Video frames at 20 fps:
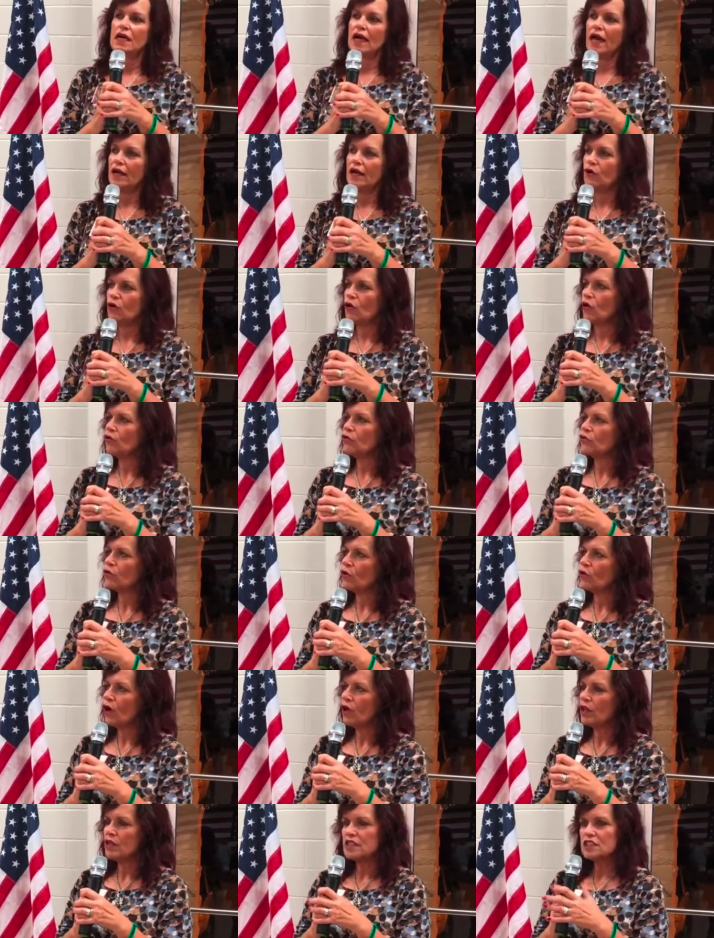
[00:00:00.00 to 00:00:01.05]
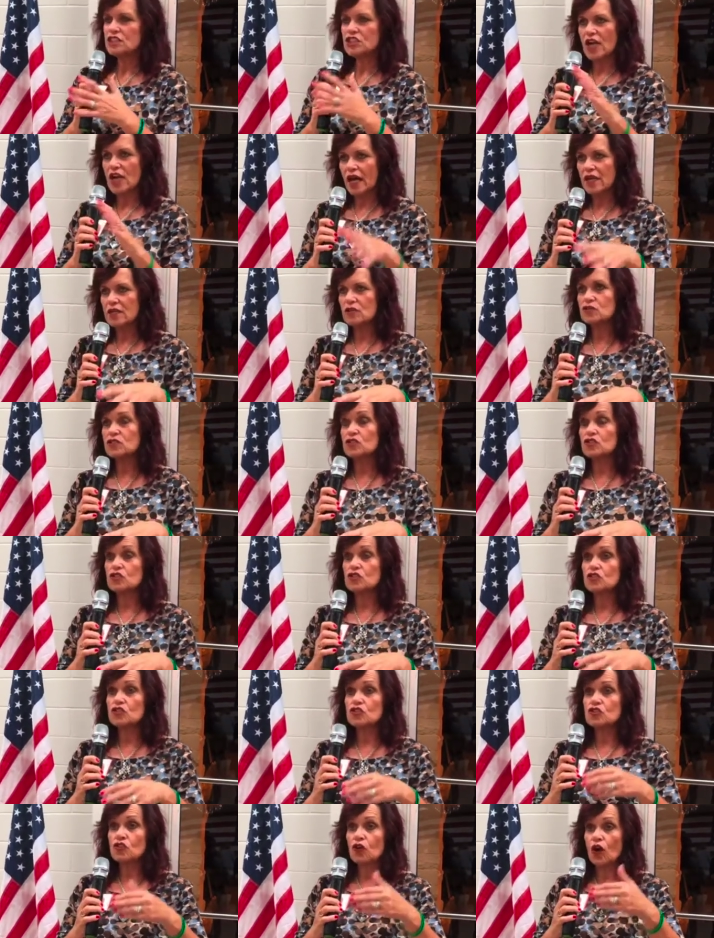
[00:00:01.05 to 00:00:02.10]
I had to go through all the
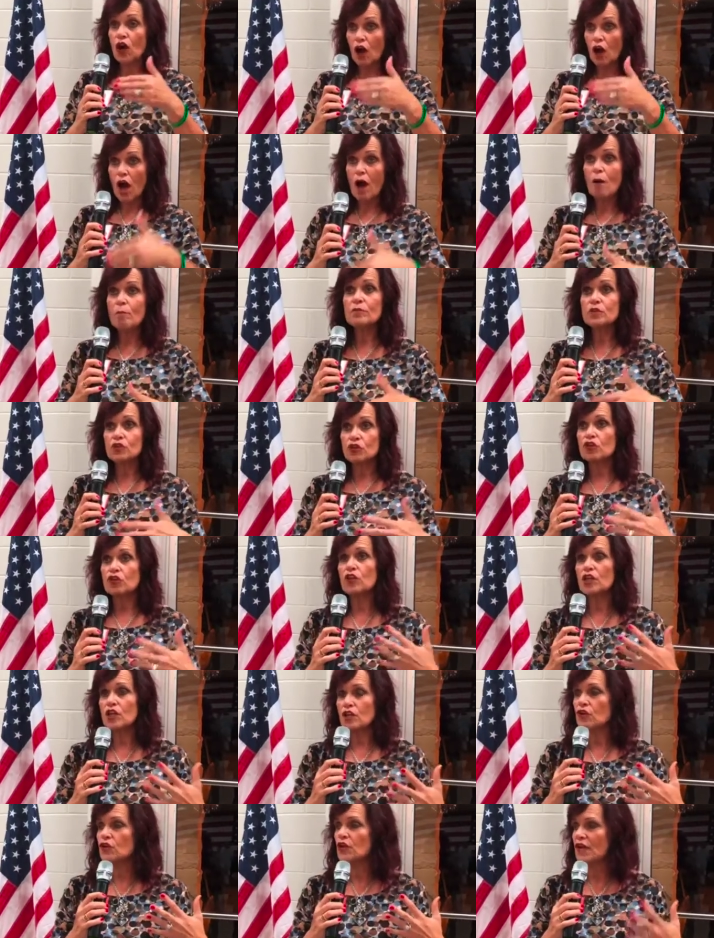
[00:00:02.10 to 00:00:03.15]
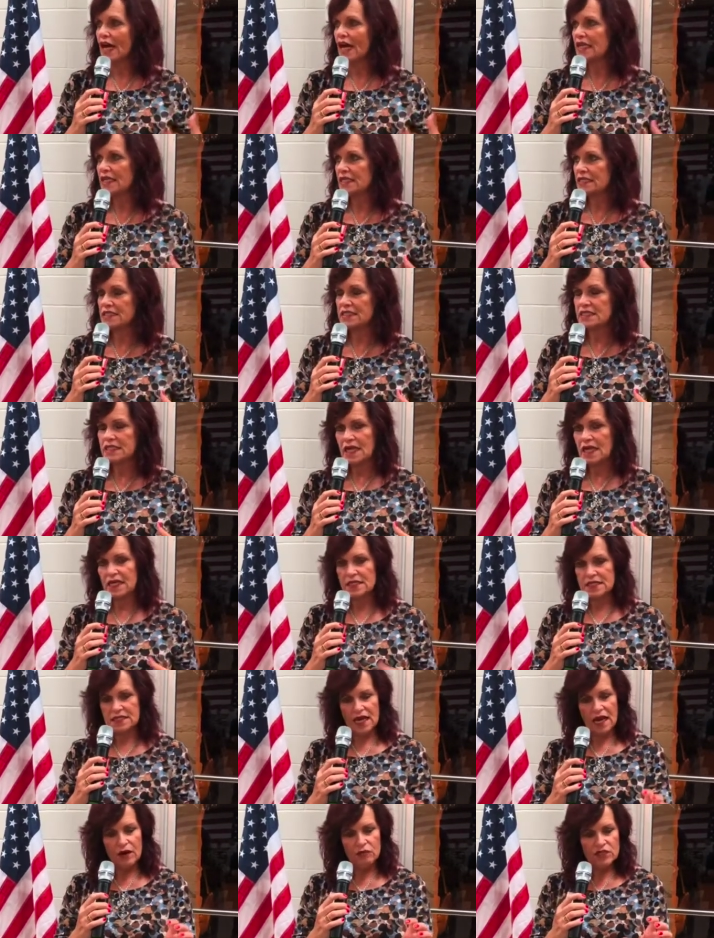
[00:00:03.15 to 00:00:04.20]
channels to come to the United States.